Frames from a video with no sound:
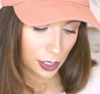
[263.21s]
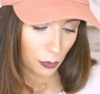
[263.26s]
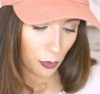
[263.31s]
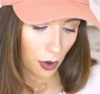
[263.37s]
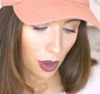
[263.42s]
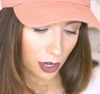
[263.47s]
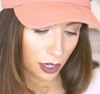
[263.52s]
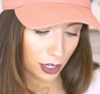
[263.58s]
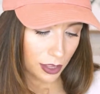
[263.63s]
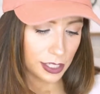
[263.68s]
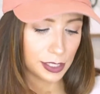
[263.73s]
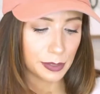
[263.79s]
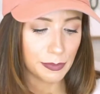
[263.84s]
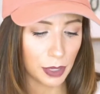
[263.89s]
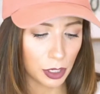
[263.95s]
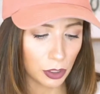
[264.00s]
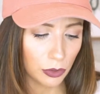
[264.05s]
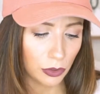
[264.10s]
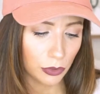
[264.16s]
water, this
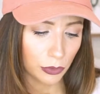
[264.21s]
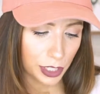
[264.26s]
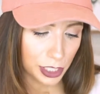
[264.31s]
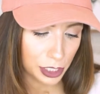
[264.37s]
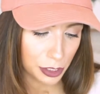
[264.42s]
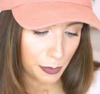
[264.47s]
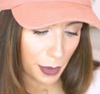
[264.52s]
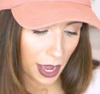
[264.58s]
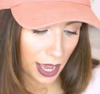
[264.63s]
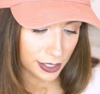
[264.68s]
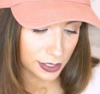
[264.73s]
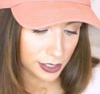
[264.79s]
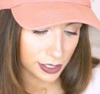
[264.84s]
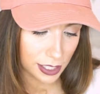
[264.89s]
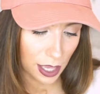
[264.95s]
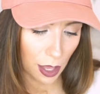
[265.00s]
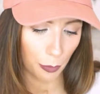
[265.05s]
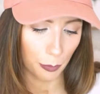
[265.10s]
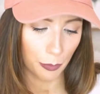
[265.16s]
mineral-rich
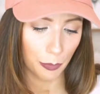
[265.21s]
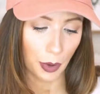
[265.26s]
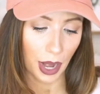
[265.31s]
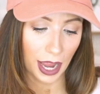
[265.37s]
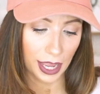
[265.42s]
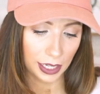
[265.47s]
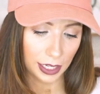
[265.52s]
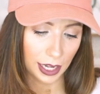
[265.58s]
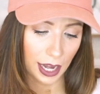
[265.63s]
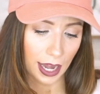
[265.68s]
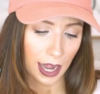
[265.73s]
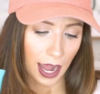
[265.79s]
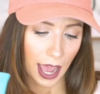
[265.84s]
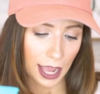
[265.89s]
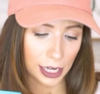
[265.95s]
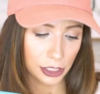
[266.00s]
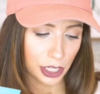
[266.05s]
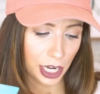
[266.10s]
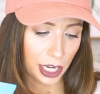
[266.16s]
masks help brighten and
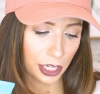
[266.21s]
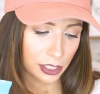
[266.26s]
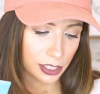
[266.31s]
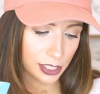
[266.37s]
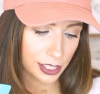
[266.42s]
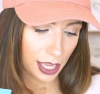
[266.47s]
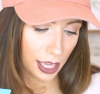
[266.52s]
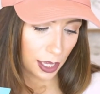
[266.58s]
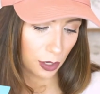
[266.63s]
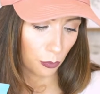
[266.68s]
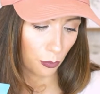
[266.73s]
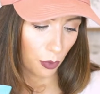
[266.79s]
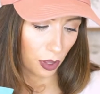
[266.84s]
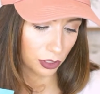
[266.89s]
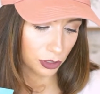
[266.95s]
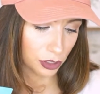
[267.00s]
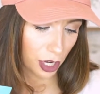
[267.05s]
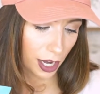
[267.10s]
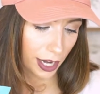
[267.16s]
hydrate your skin
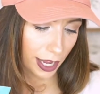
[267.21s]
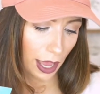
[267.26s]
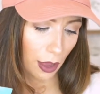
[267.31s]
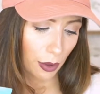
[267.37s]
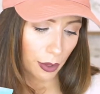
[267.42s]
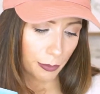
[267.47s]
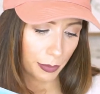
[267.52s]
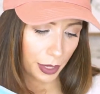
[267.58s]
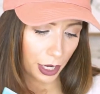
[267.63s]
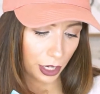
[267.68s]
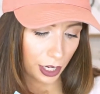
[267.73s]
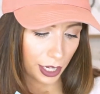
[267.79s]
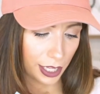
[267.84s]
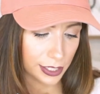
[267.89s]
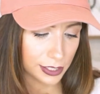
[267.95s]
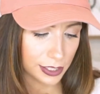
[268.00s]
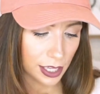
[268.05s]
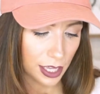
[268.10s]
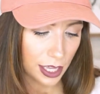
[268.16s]
while drawing out
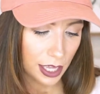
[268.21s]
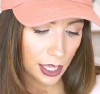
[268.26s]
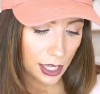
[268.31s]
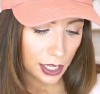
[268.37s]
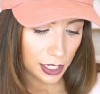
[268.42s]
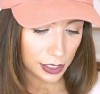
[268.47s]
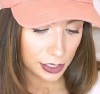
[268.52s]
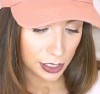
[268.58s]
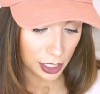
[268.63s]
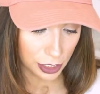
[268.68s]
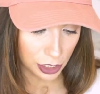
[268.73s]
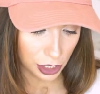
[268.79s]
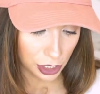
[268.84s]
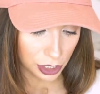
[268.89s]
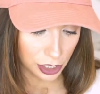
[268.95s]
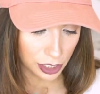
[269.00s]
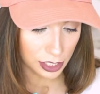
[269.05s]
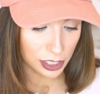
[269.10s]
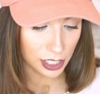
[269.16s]
impurities. Does
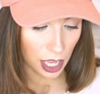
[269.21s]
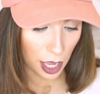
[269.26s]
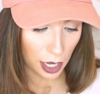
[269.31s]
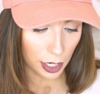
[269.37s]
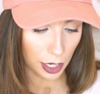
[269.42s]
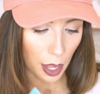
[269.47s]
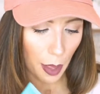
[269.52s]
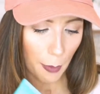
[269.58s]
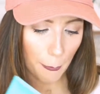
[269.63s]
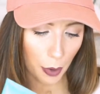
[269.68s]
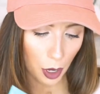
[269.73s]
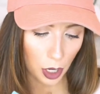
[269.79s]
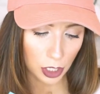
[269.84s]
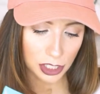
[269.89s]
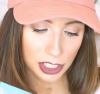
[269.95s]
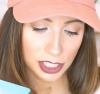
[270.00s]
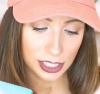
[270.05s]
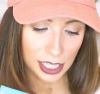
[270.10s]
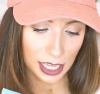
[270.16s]
your
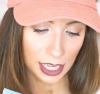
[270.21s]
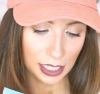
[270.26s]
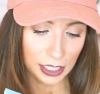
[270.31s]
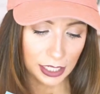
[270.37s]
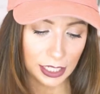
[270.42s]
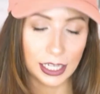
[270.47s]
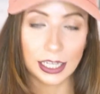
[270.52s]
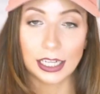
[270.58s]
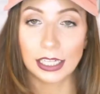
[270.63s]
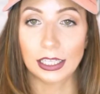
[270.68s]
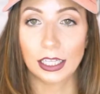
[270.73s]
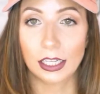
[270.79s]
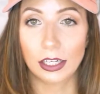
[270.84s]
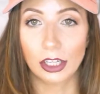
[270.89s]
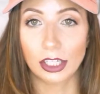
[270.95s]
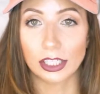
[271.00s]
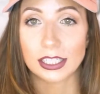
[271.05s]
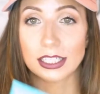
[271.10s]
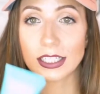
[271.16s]
sun-parched skin need a
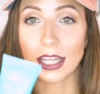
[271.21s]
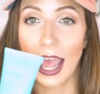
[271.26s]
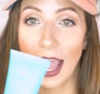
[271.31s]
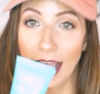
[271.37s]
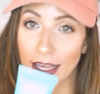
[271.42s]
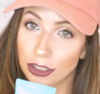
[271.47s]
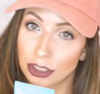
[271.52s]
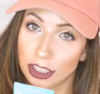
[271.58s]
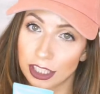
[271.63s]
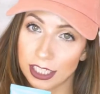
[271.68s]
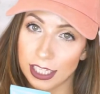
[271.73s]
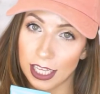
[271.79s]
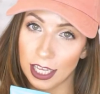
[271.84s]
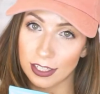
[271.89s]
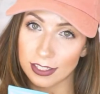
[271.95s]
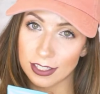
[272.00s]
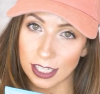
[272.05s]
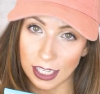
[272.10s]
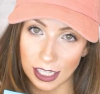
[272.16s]
little extra
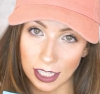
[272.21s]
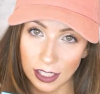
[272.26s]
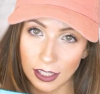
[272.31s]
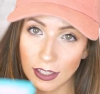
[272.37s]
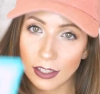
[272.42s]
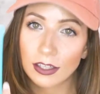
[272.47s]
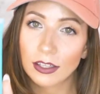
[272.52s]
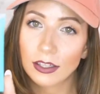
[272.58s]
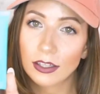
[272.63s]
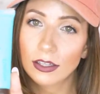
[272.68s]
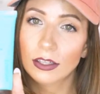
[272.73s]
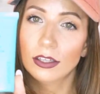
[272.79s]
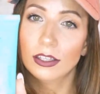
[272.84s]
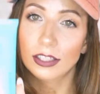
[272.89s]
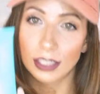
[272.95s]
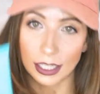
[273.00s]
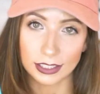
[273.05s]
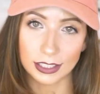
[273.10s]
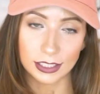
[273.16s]
TLC?
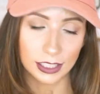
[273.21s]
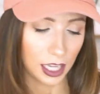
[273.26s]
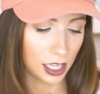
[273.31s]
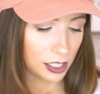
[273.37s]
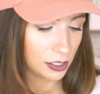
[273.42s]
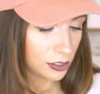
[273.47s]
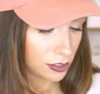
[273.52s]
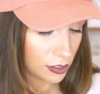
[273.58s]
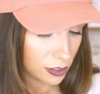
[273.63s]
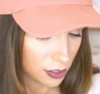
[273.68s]
Yes, it does.